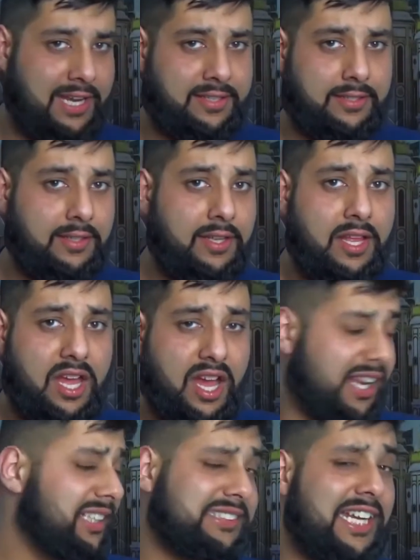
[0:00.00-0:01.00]
hand
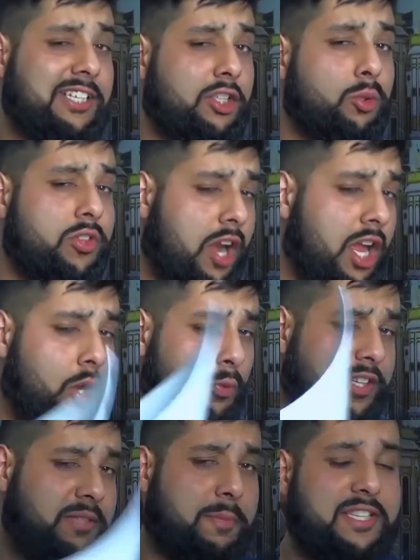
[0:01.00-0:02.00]
and I say to you that I
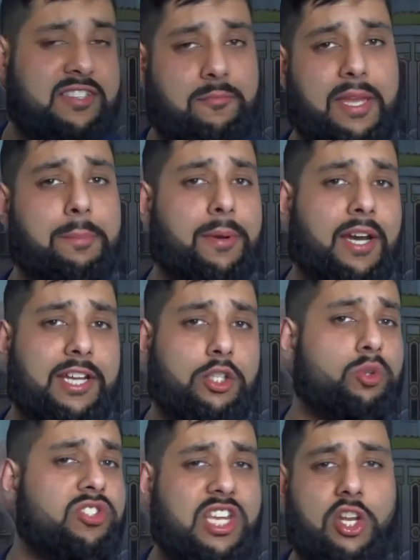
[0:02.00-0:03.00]
own this piece of paper and
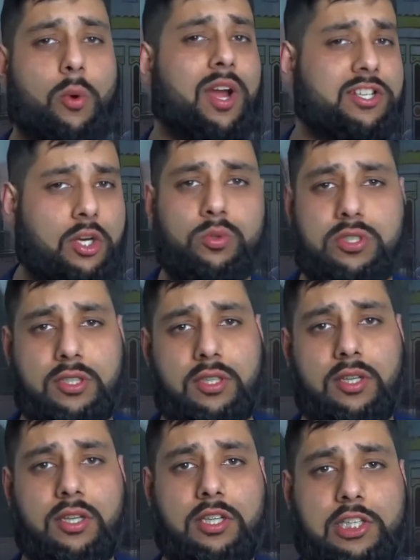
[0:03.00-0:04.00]
you say no I don't,
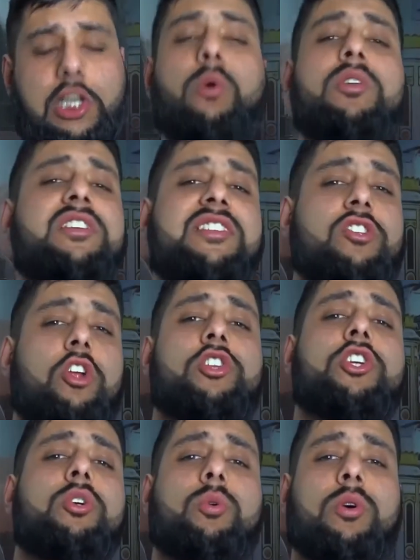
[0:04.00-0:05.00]
the onus is on
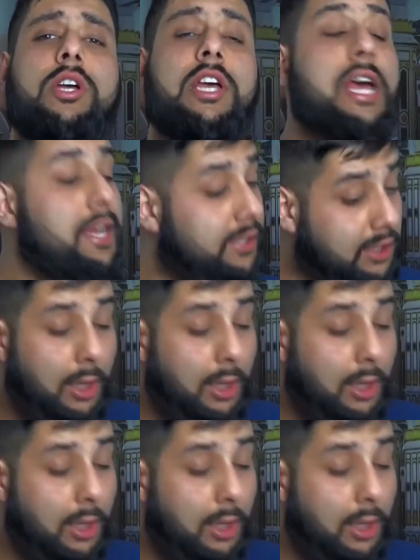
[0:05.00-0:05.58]
you to